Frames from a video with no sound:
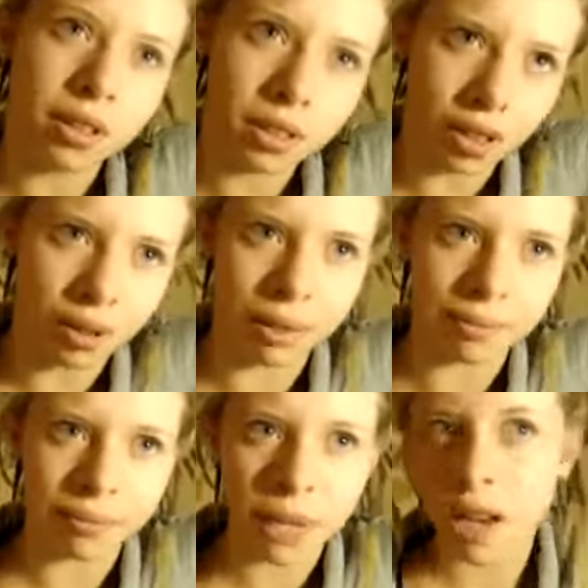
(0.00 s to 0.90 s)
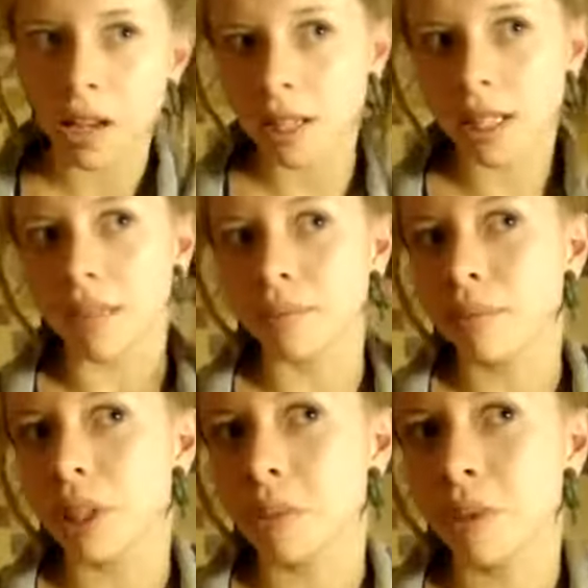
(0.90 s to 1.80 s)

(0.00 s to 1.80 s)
So yeah, that's